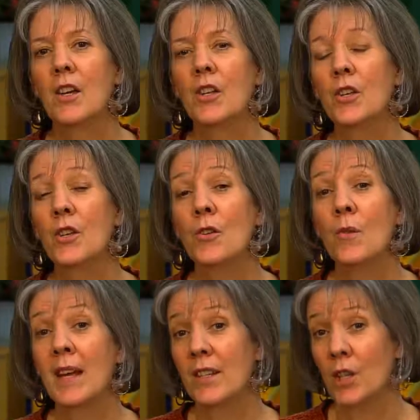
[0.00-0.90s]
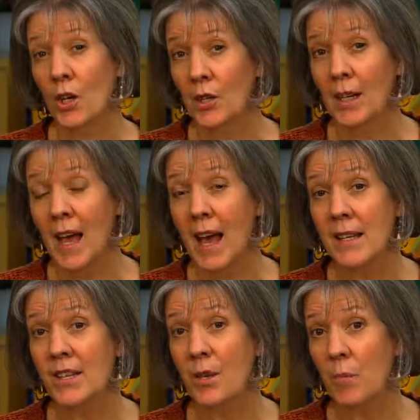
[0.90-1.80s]
You
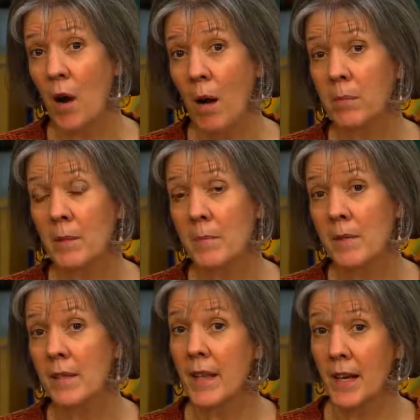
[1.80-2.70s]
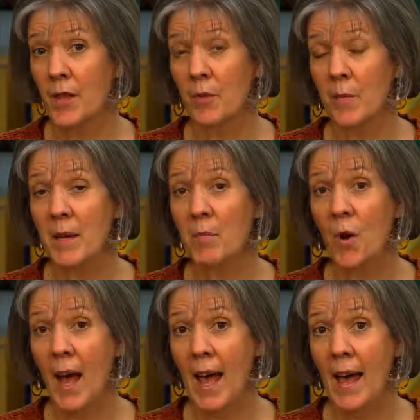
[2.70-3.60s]
internalize the problems that other people
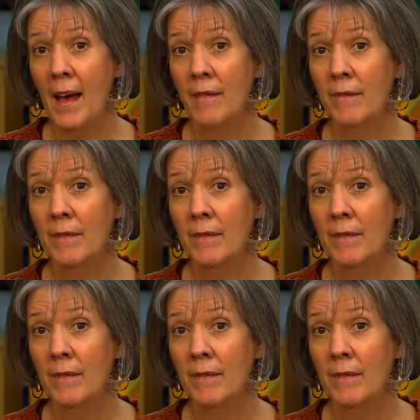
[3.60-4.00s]
have.